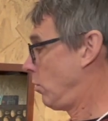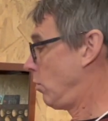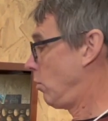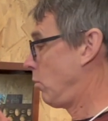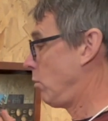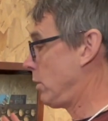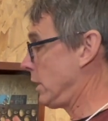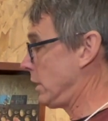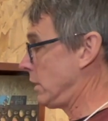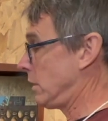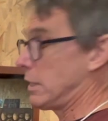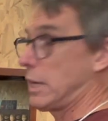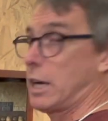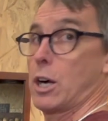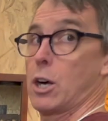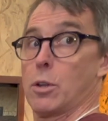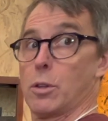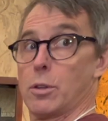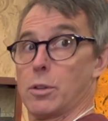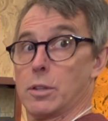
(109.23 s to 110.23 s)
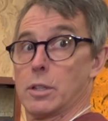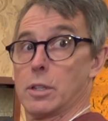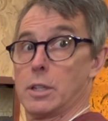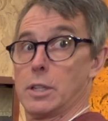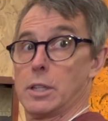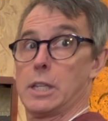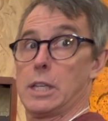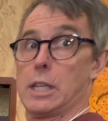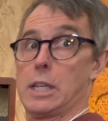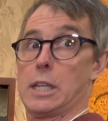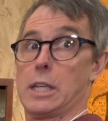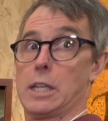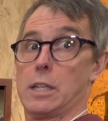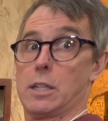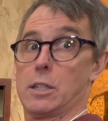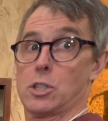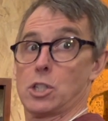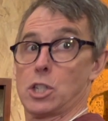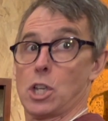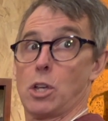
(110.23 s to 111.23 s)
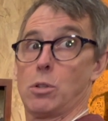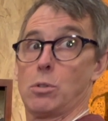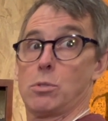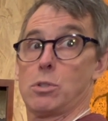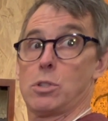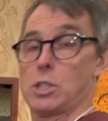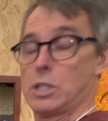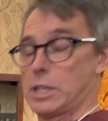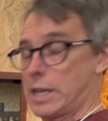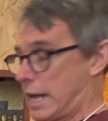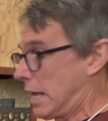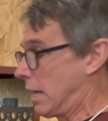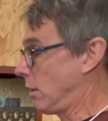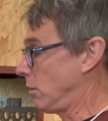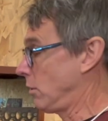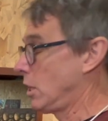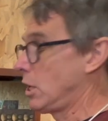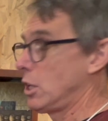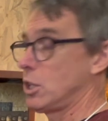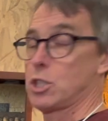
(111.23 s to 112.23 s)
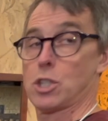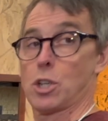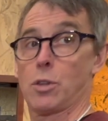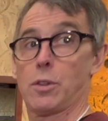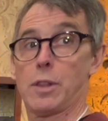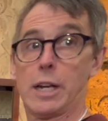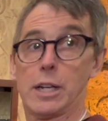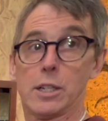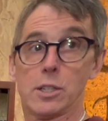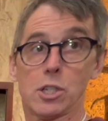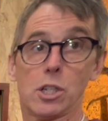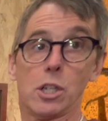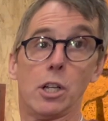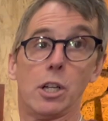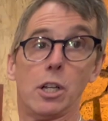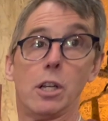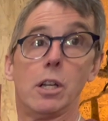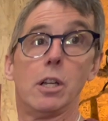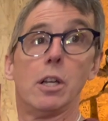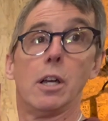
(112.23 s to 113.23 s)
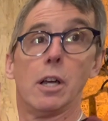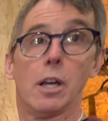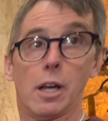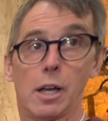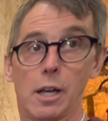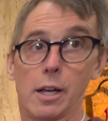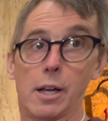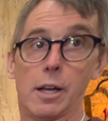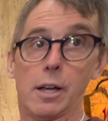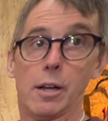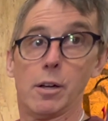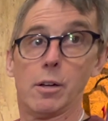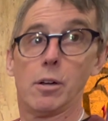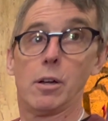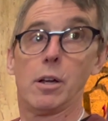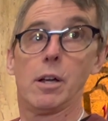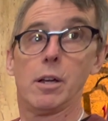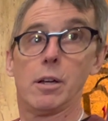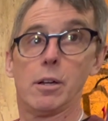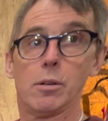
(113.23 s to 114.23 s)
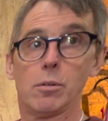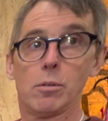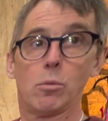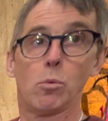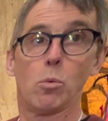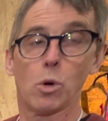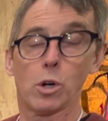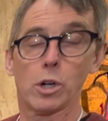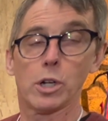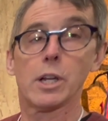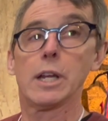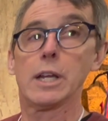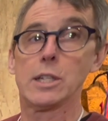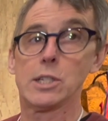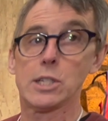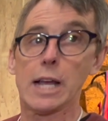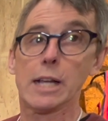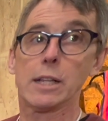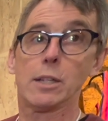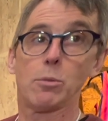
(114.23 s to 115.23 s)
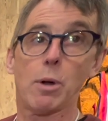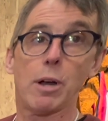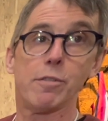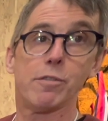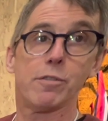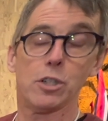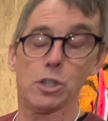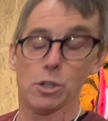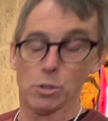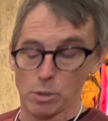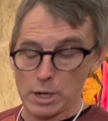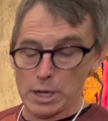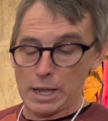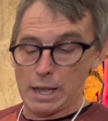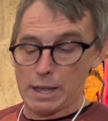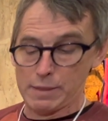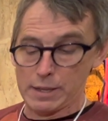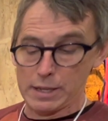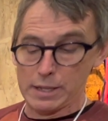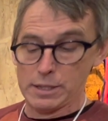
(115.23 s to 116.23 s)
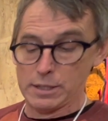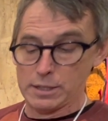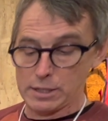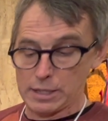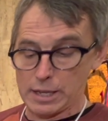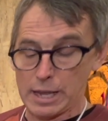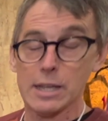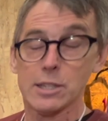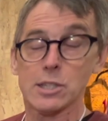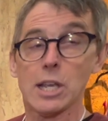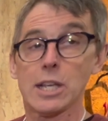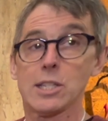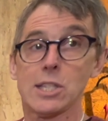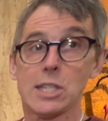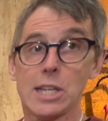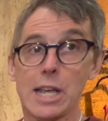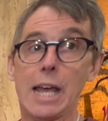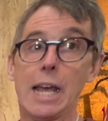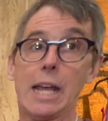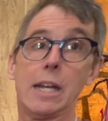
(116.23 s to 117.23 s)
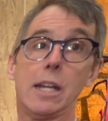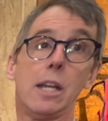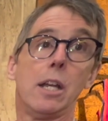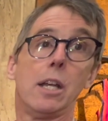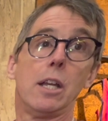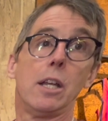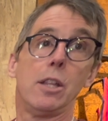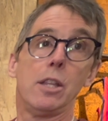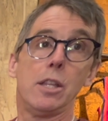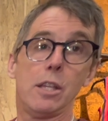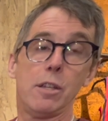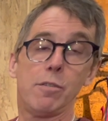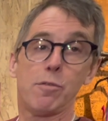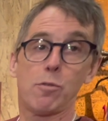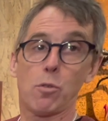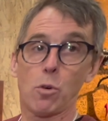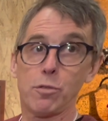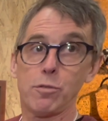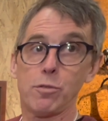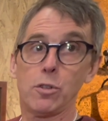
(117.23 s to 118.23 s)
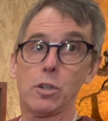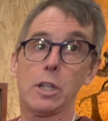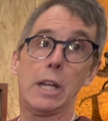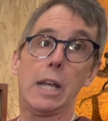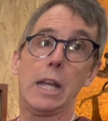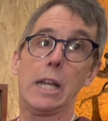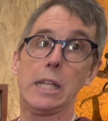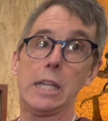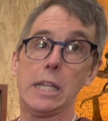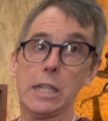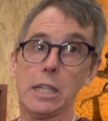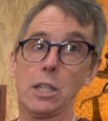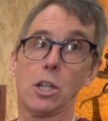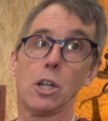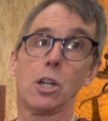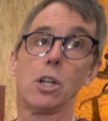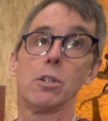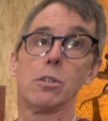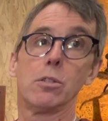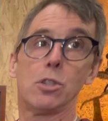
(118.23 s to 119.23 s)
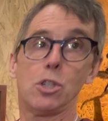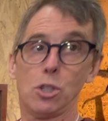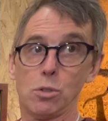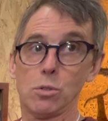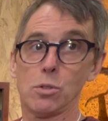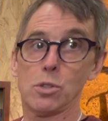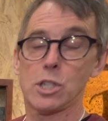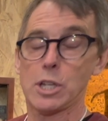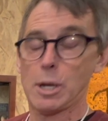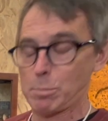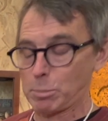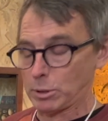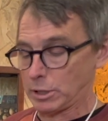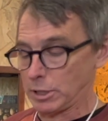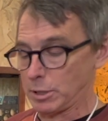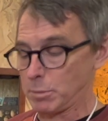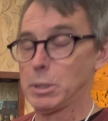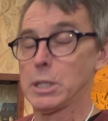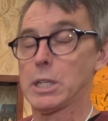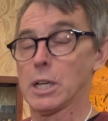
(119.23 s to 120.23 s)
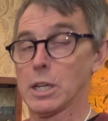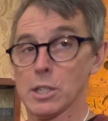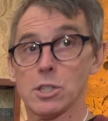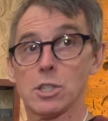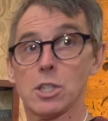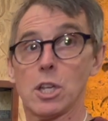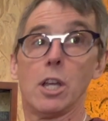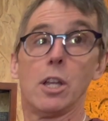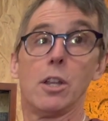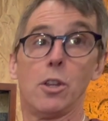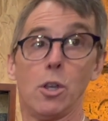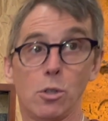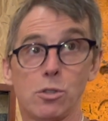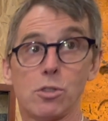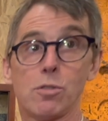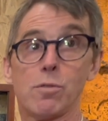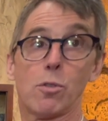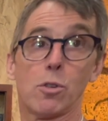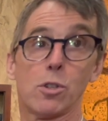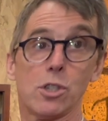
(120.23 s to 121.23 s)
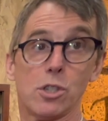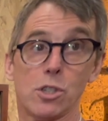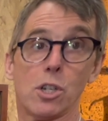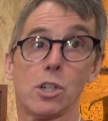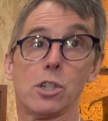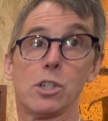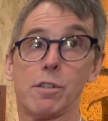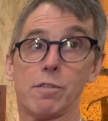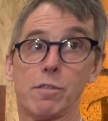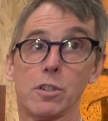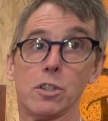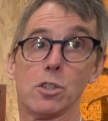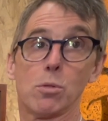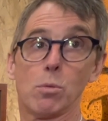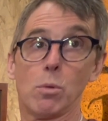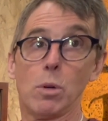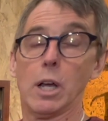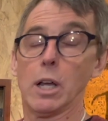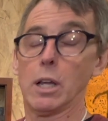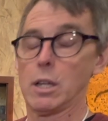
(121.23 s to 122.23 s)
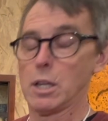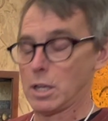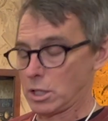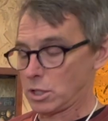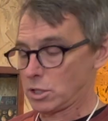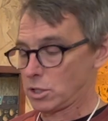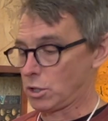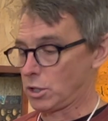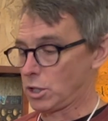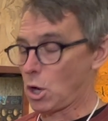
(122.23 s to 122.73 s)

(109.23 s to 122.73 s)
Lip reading: we narrow the zones down so that it's going to work exactly right for you. And then, as I said, the forefoot and heel are tuned separately because those forces are different as well. So the